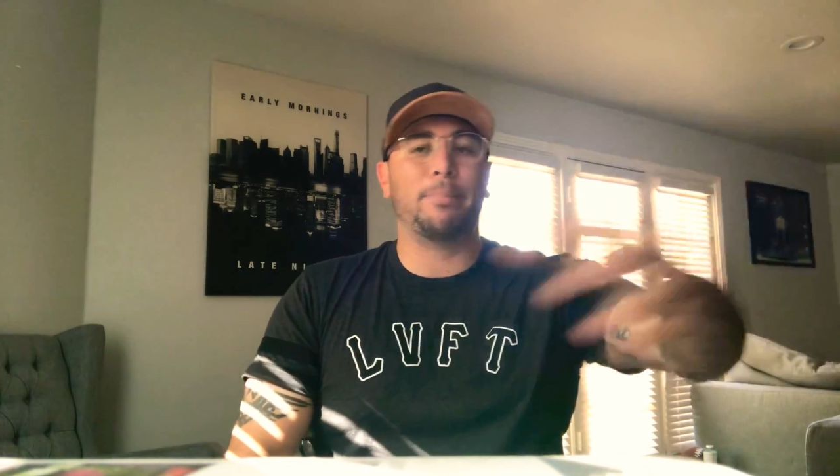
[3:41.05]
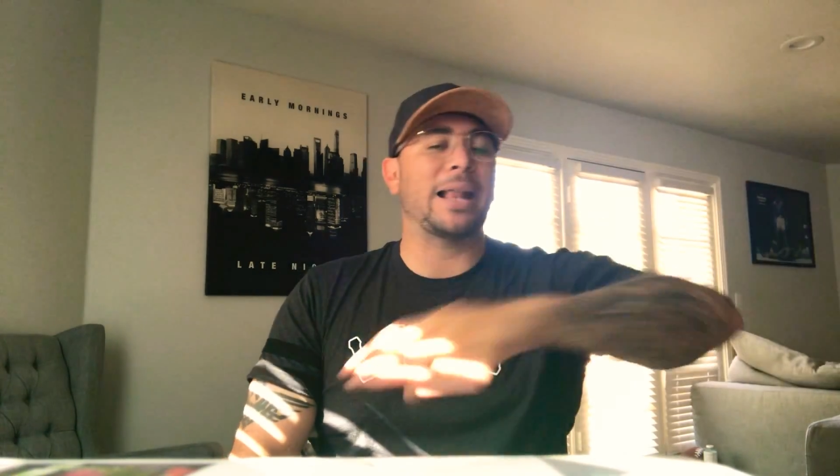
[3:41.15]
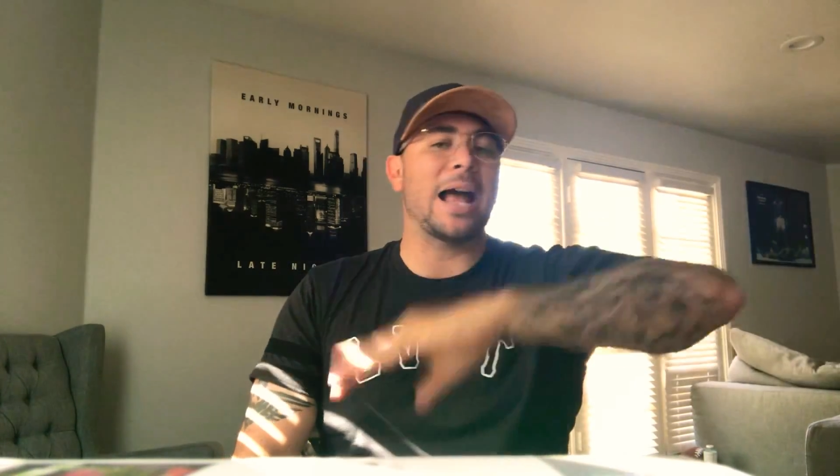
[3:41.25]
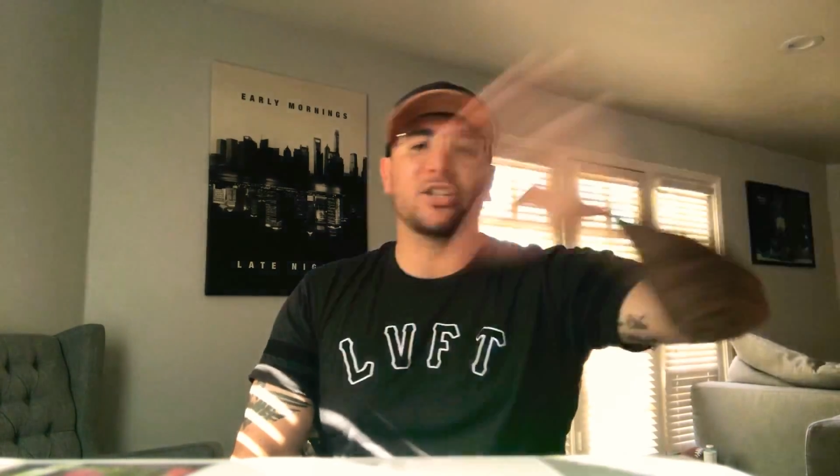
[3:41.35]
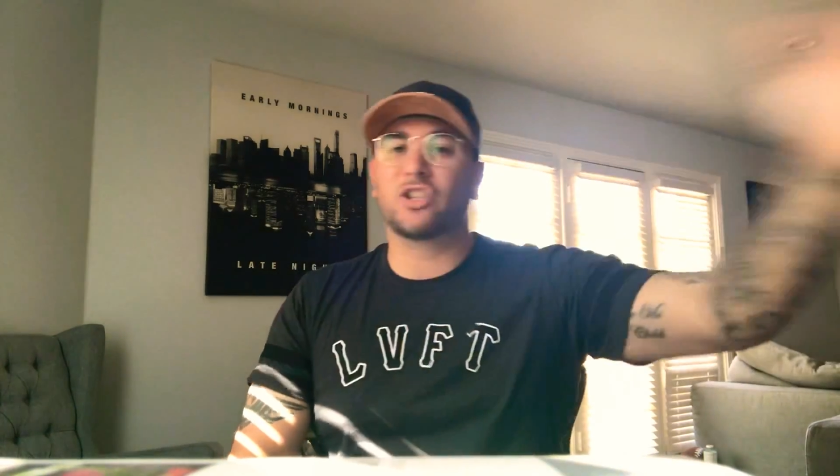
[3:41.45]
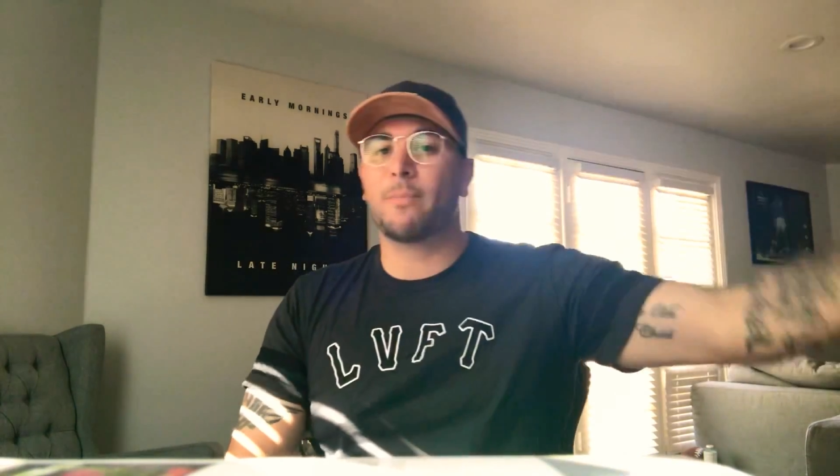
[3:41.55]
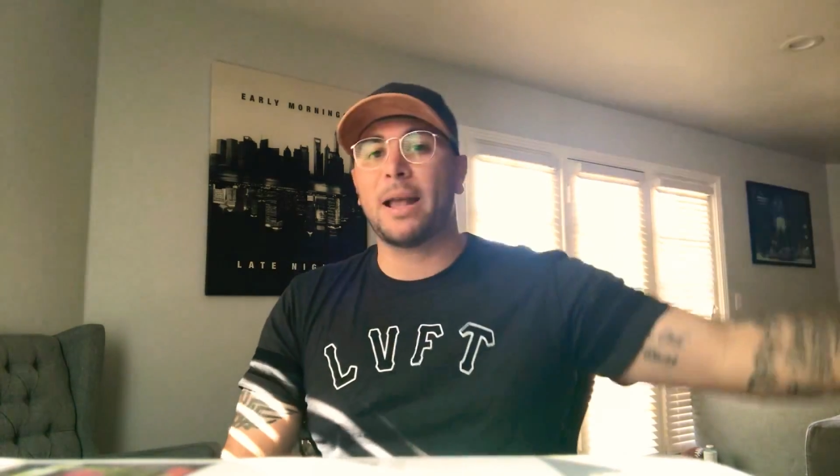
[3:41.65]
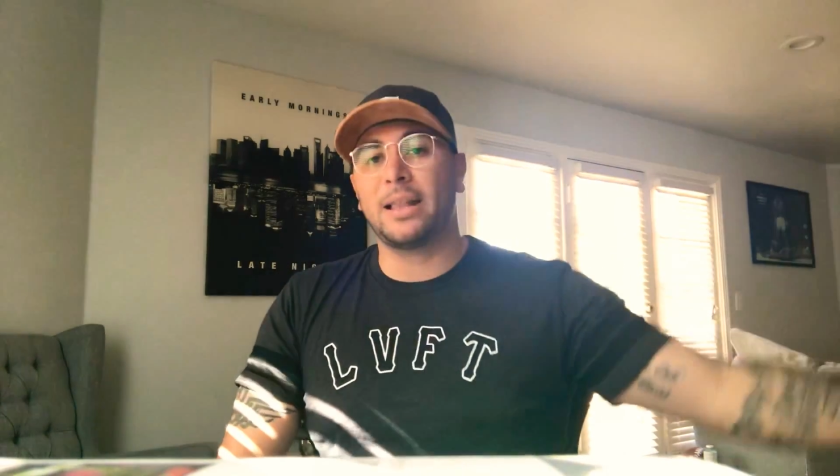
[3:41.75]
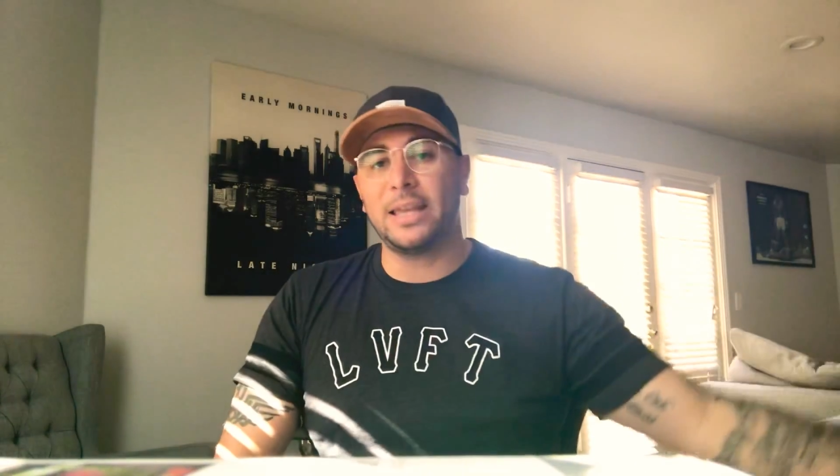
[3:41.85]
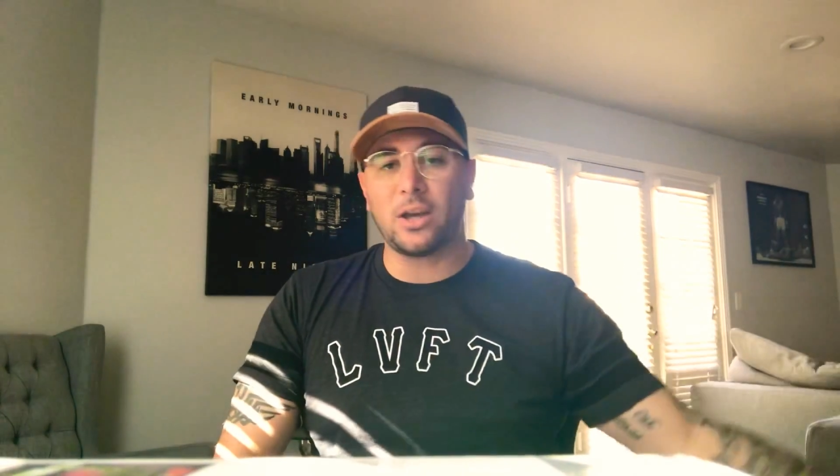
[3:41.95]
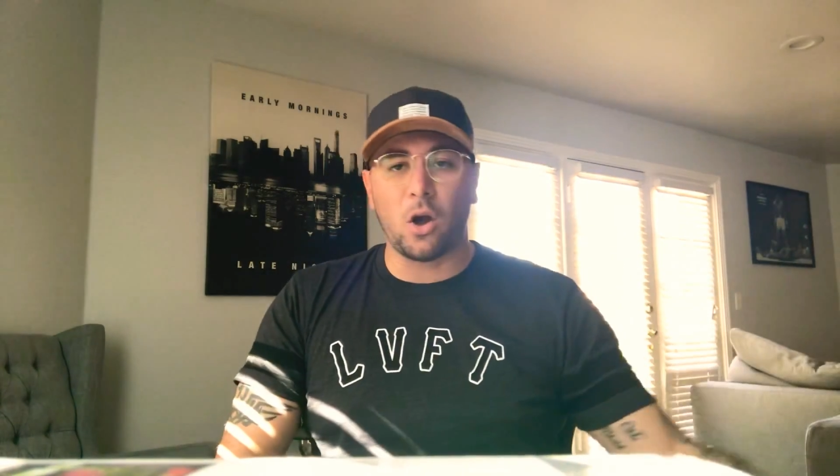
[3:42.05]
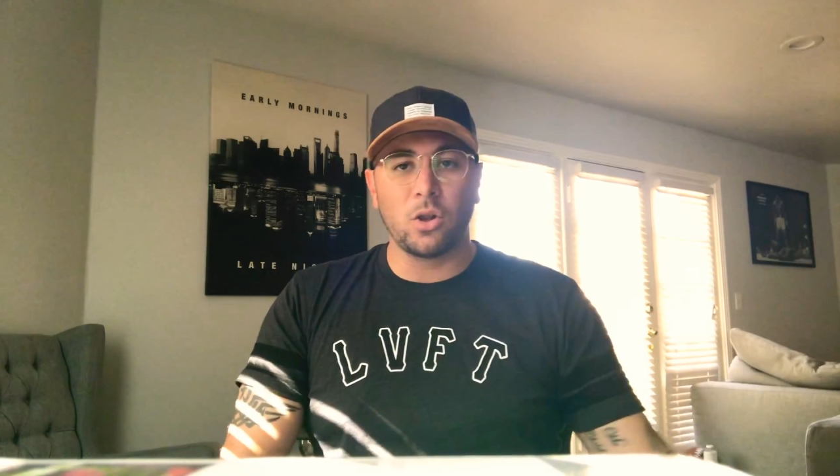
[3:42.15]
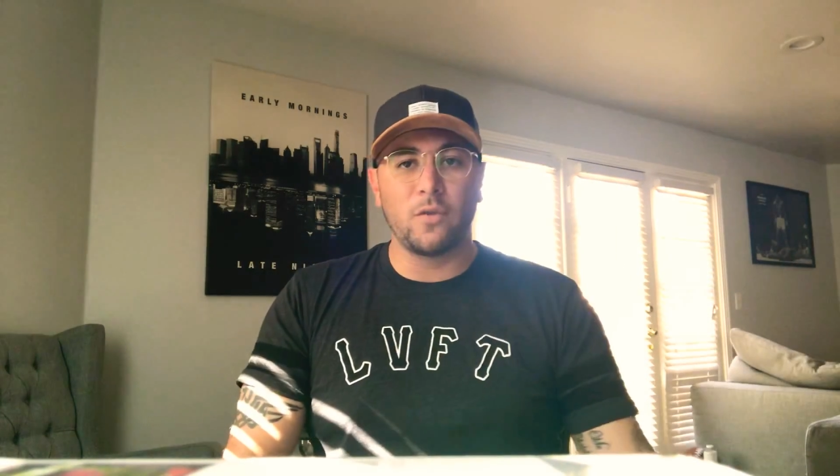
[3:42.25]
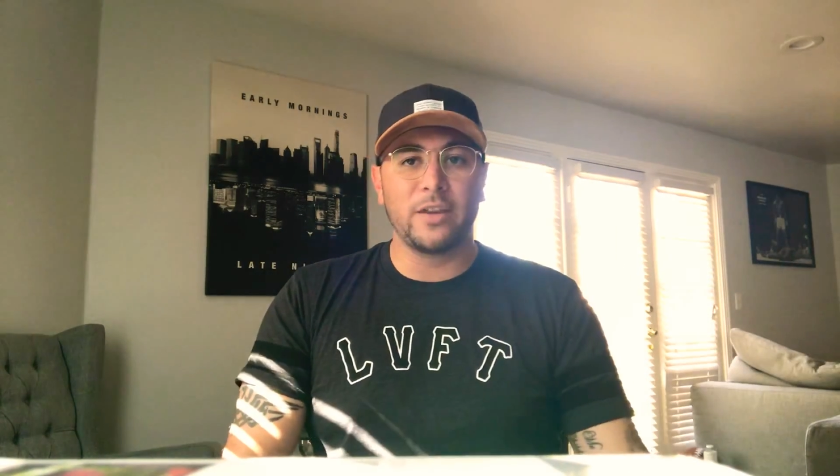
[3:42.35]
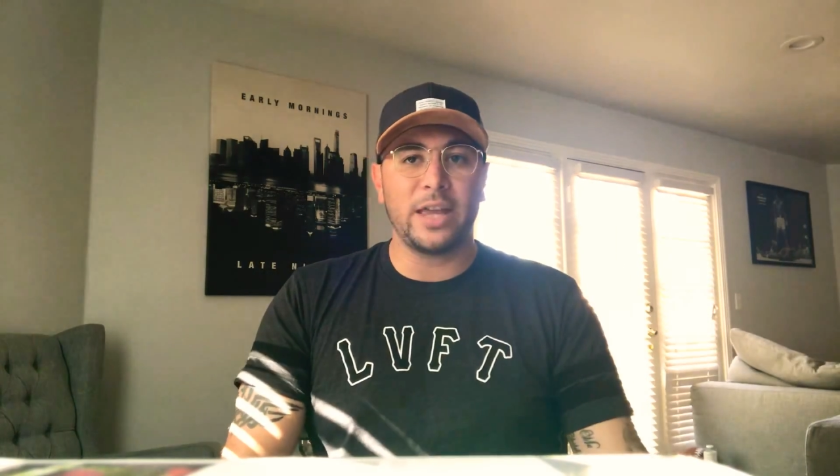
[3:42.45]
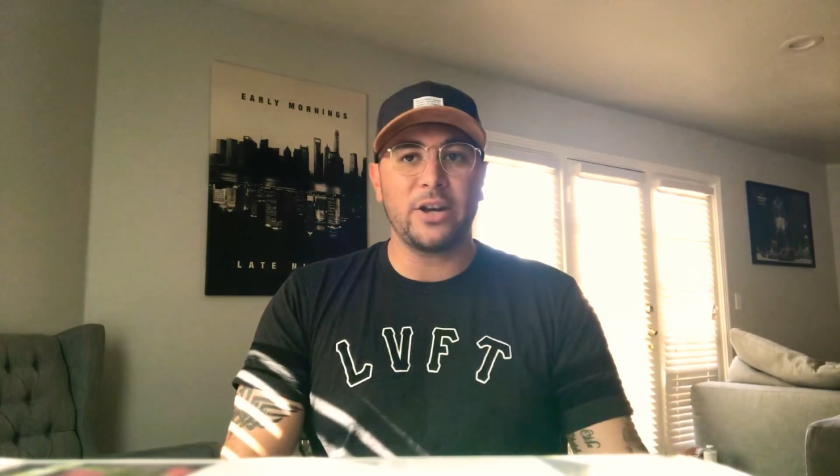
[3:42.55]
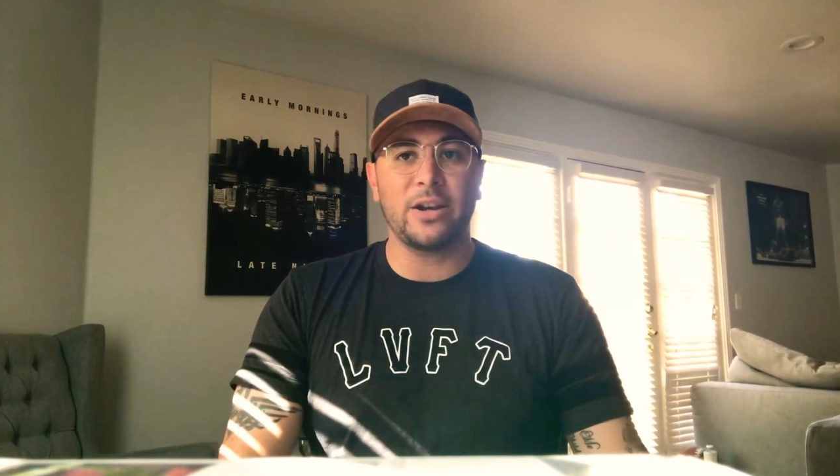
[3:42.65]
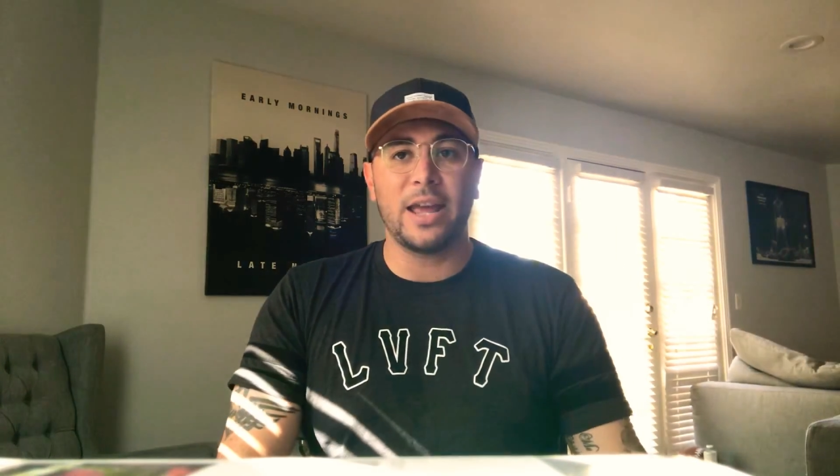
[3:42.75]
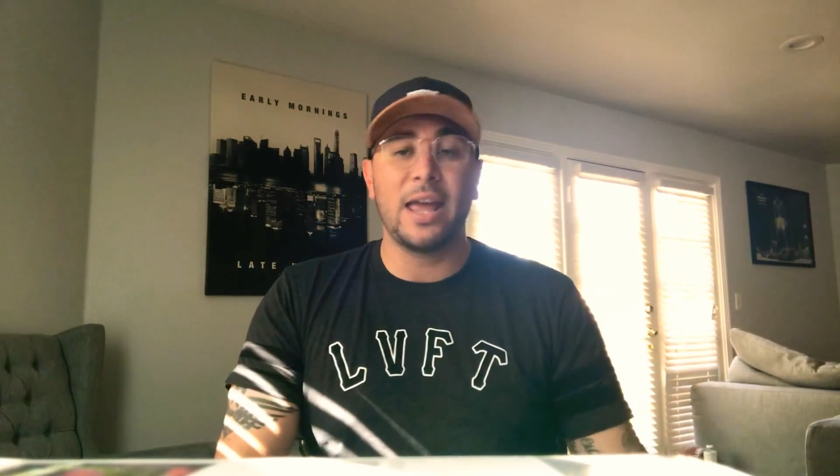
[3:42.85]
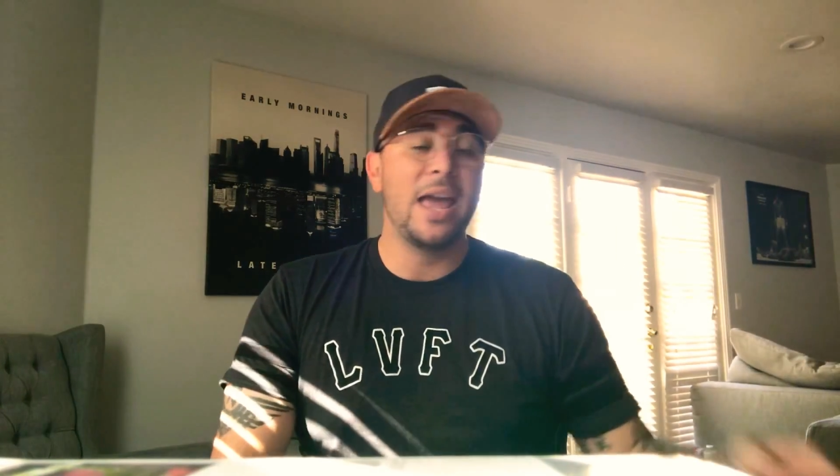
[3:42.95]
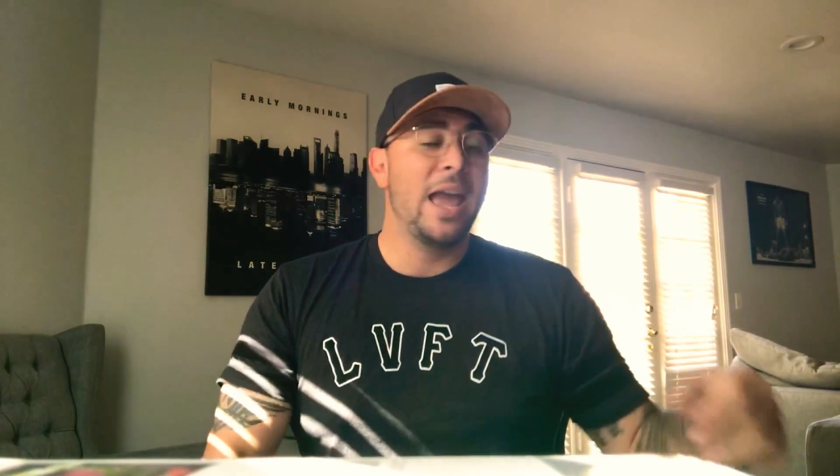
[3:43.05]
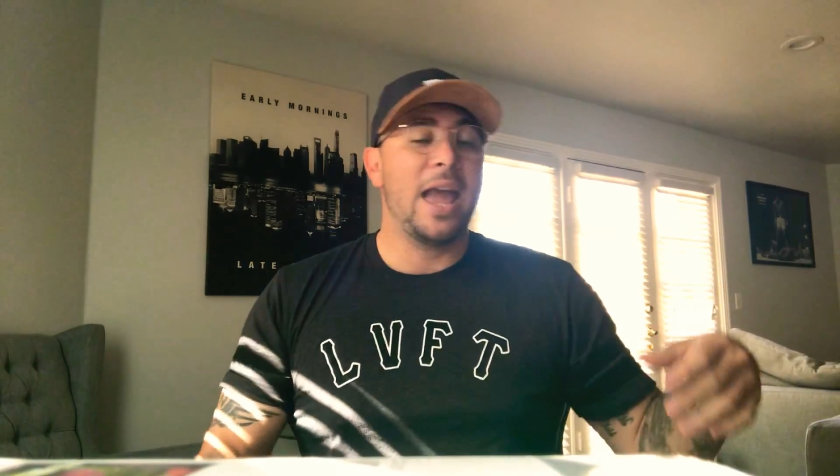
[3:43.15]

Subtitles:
plaster my link all over the internet